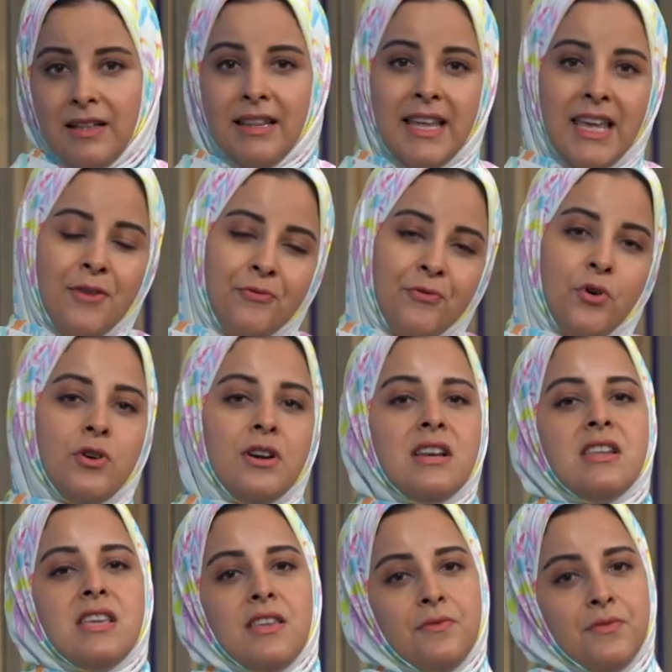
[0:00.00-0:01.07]
Leaf or
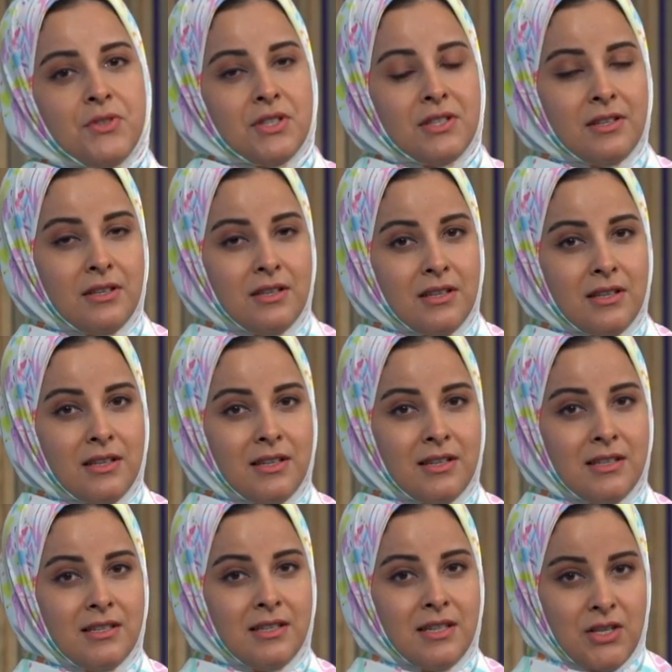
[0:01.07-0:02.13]
leaves?
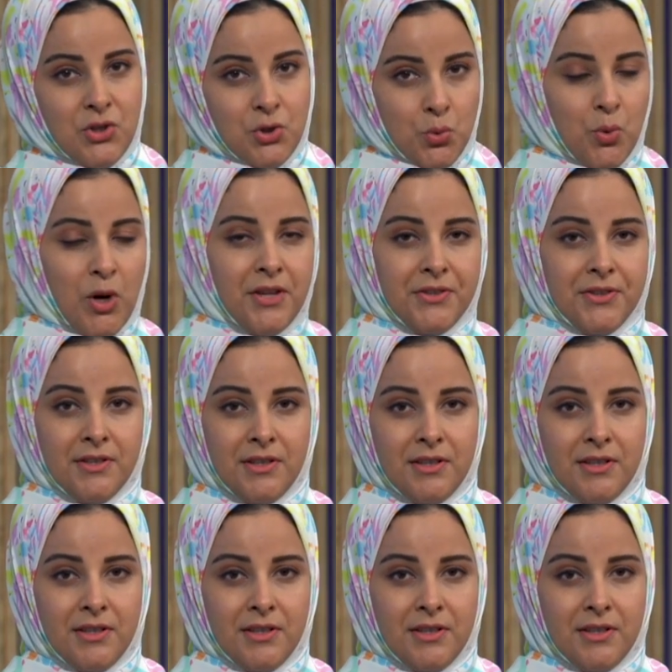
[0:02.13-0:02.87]
It's one.